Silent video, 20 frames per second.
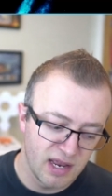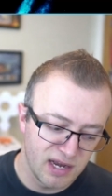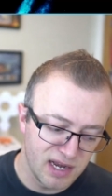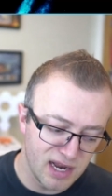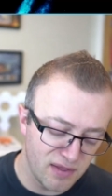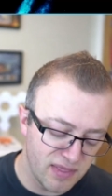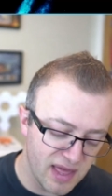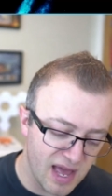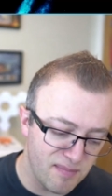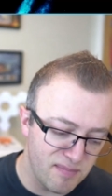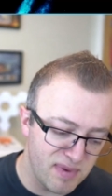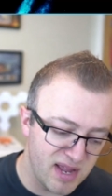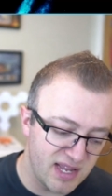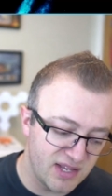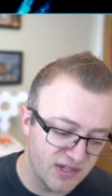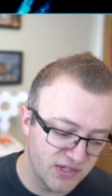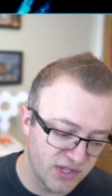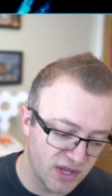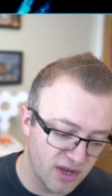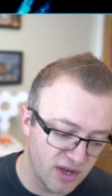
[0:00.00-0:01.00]
Now, that
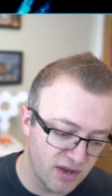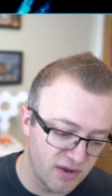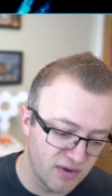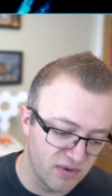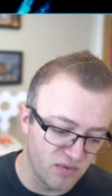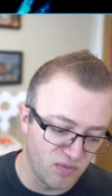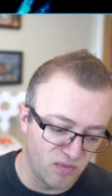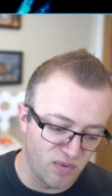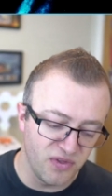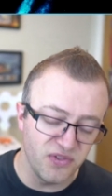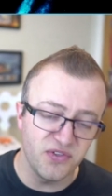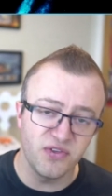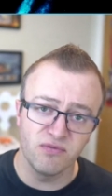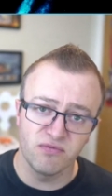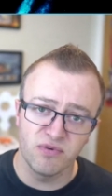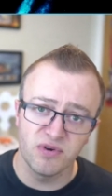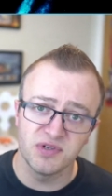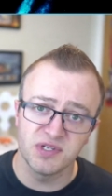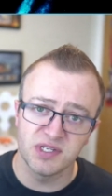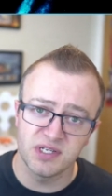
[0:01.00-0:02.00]
means that once
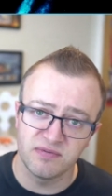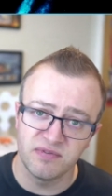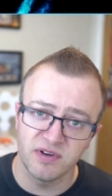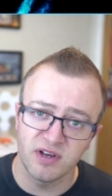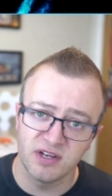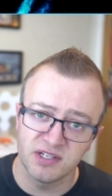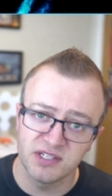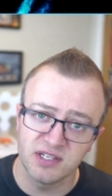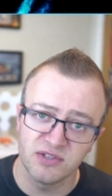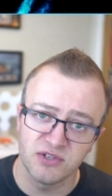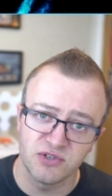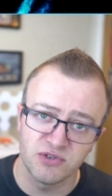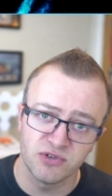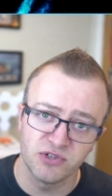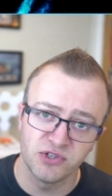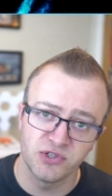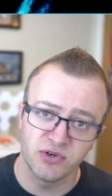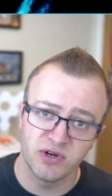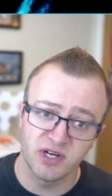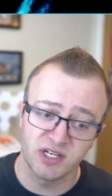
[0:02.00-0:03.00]
the root certificates in the
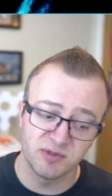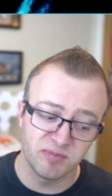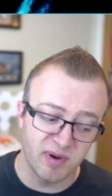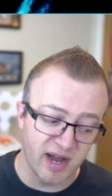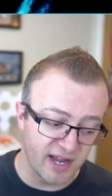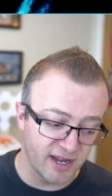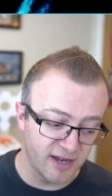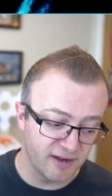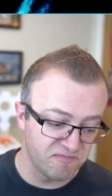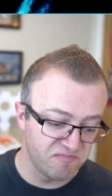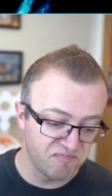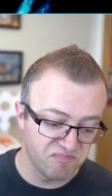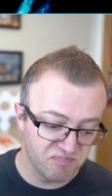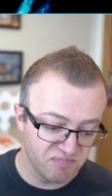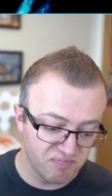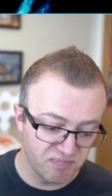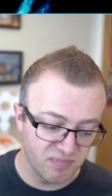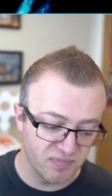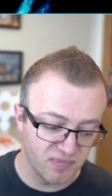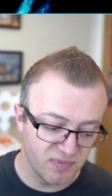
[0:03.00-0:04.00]
trust store expire,
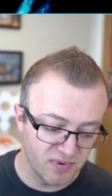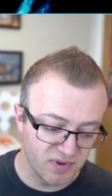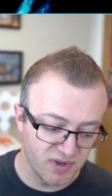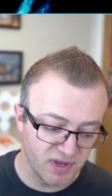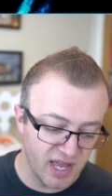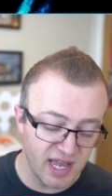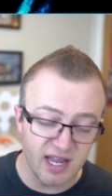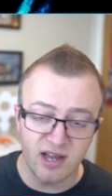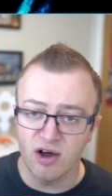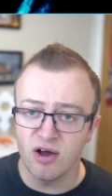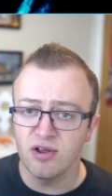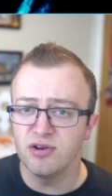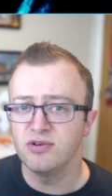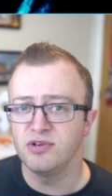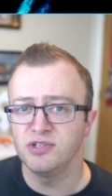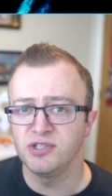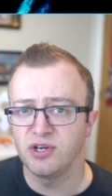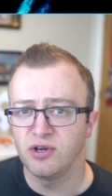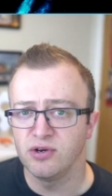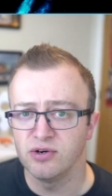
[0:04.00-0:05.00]
it can't
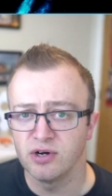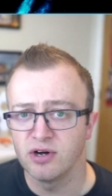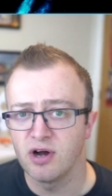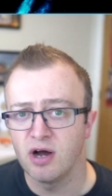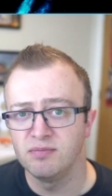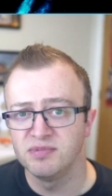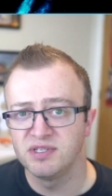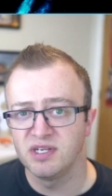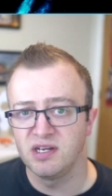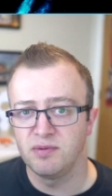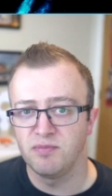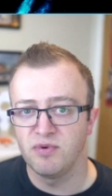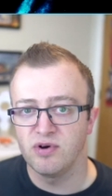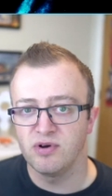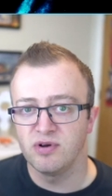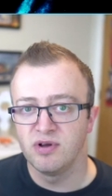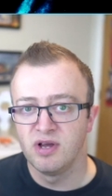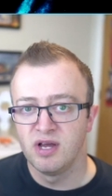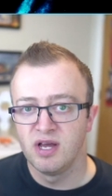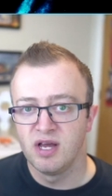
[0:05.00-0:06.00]
do secure comms
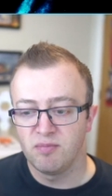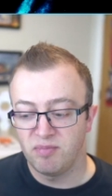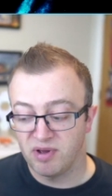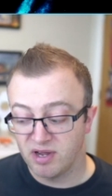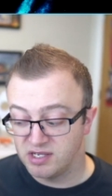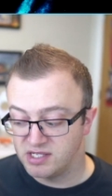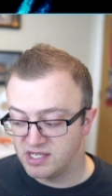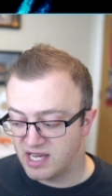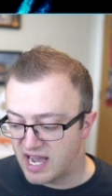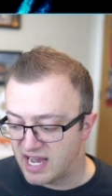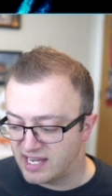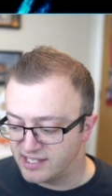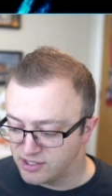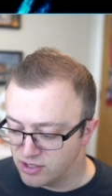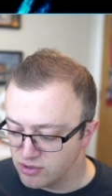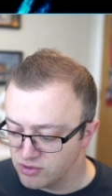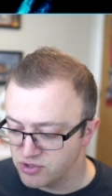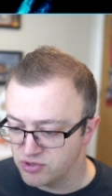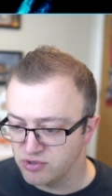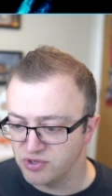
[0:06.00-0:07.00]
anymore because it has
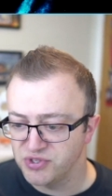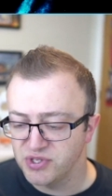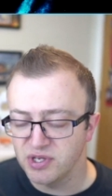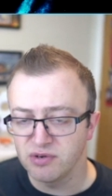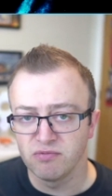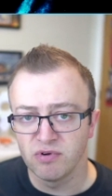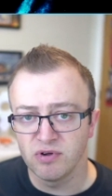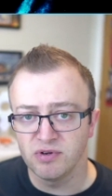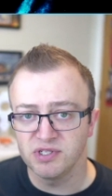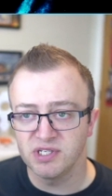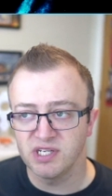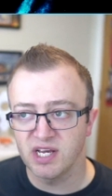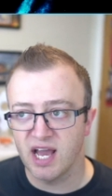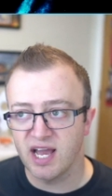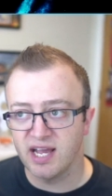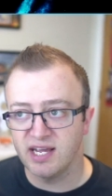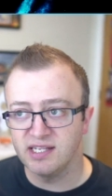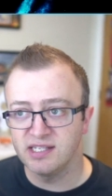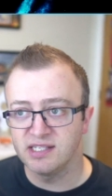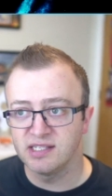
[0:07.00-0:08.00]
no trusted root
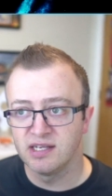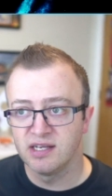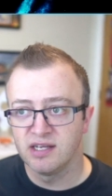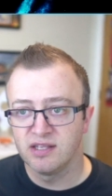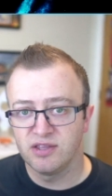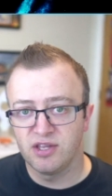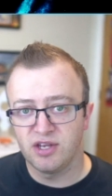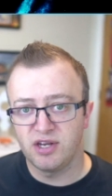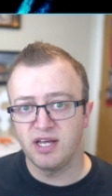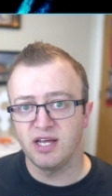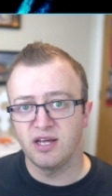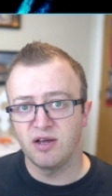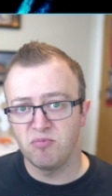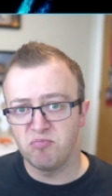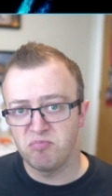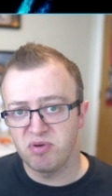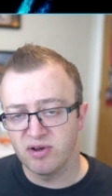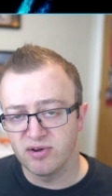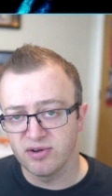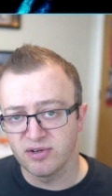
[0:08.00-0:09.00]
CAs that it
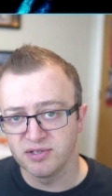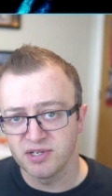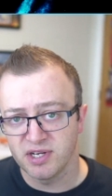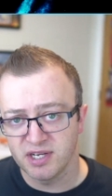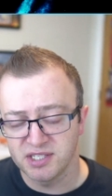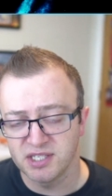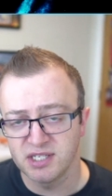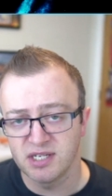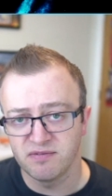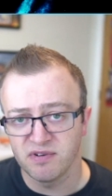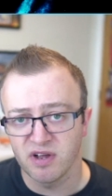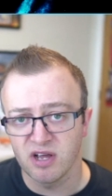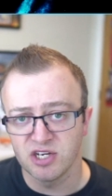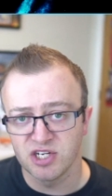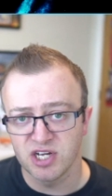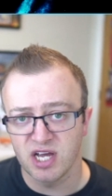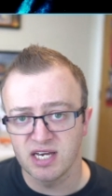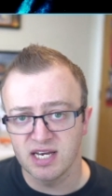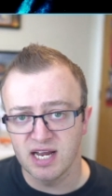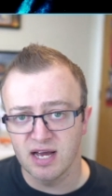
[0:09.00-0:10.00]
can build a
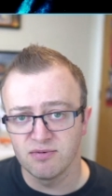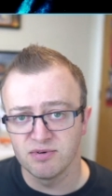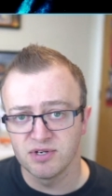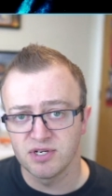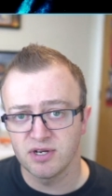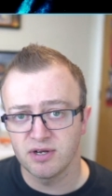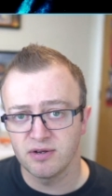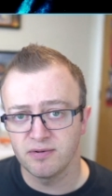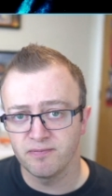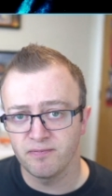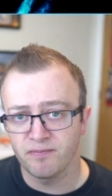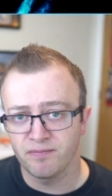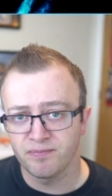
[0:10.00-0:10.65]
certificate chain down to.